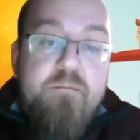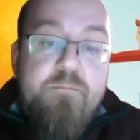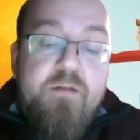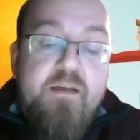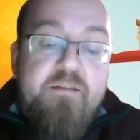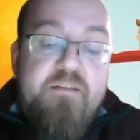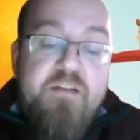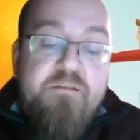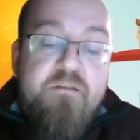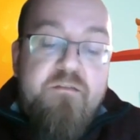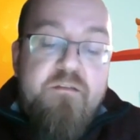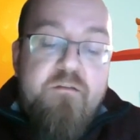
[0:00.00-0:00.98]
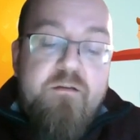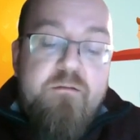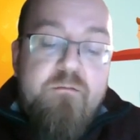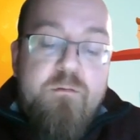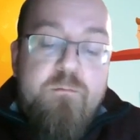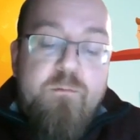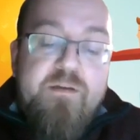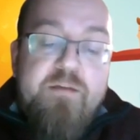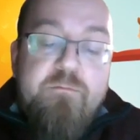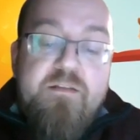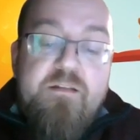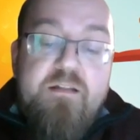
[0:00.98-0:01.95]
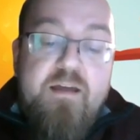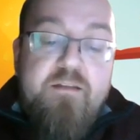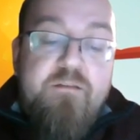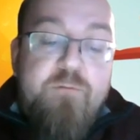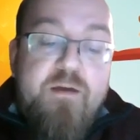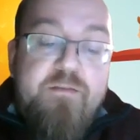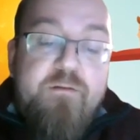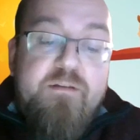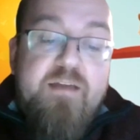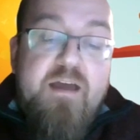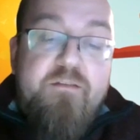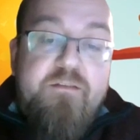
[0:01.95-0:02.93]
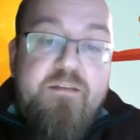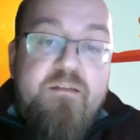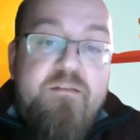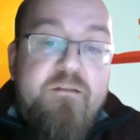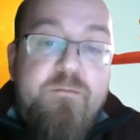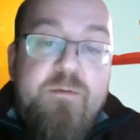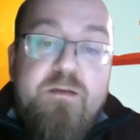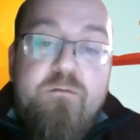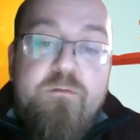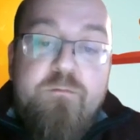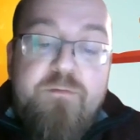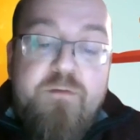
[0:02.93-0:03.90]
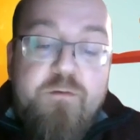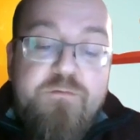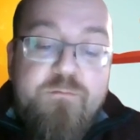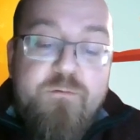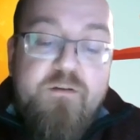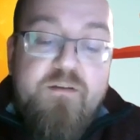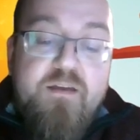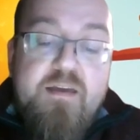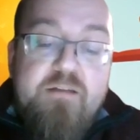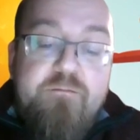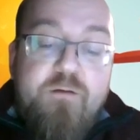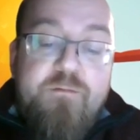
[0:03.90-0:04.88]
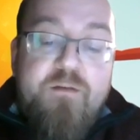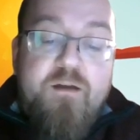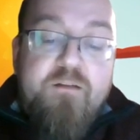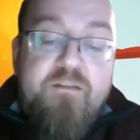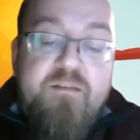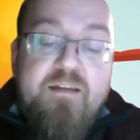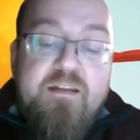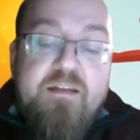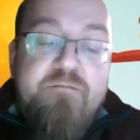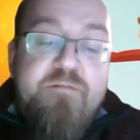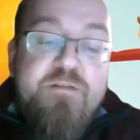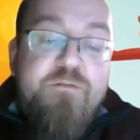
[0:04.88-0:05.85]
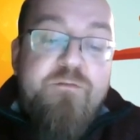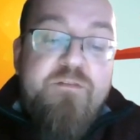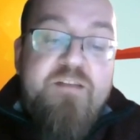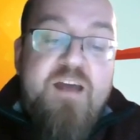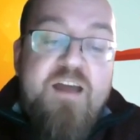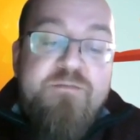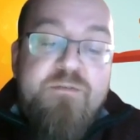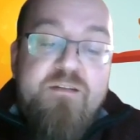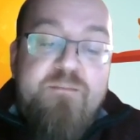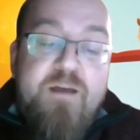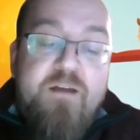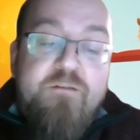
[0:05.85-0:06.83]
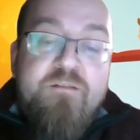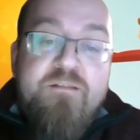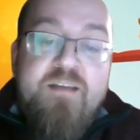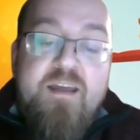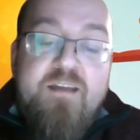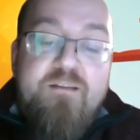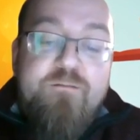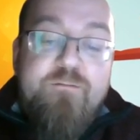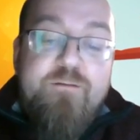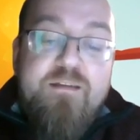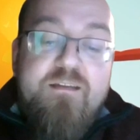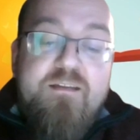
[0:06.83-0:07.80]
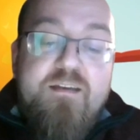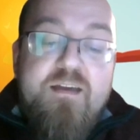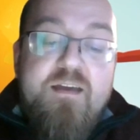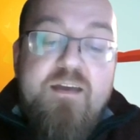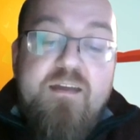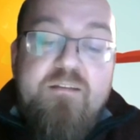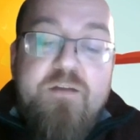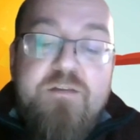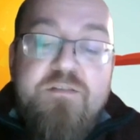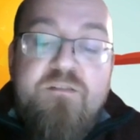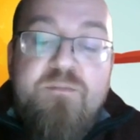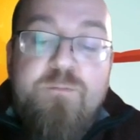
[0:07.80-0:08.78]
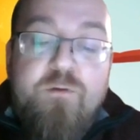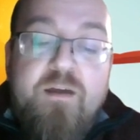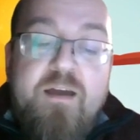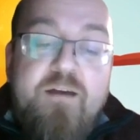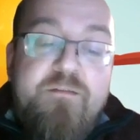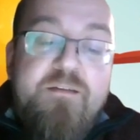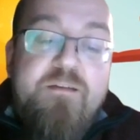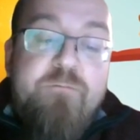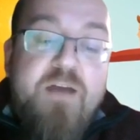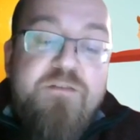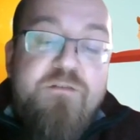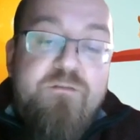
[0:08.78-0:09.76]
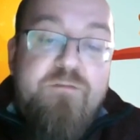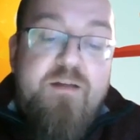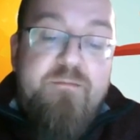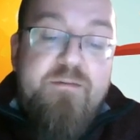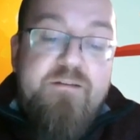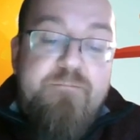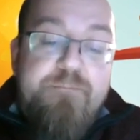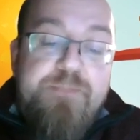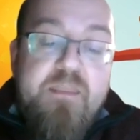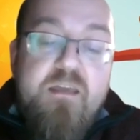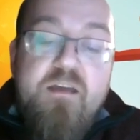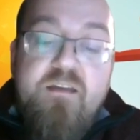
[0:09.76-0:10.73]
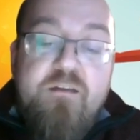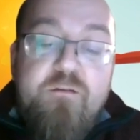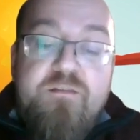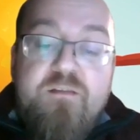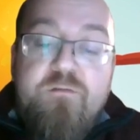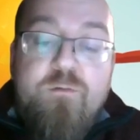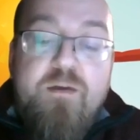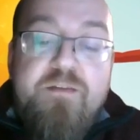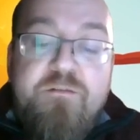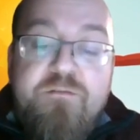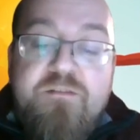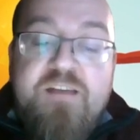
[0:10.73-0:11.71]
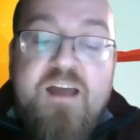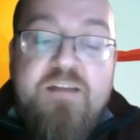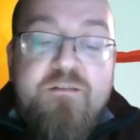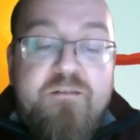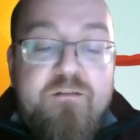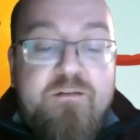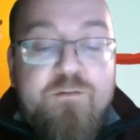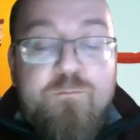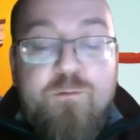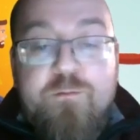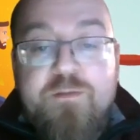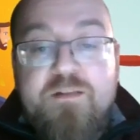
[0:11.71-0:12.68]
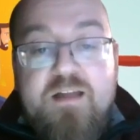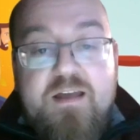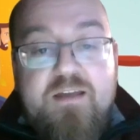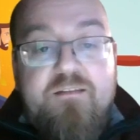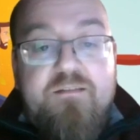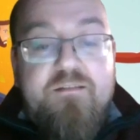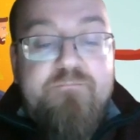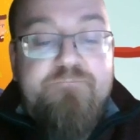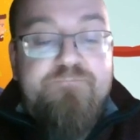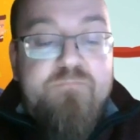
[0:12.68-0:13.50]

Applying attachment theory while working with clients, whether in counseling, therapy, or through social work, involves understanding individuals' attachment patterns and tailoring interventions to support healthy, rational development. Here are several ways to use attachment theory in your work with clients.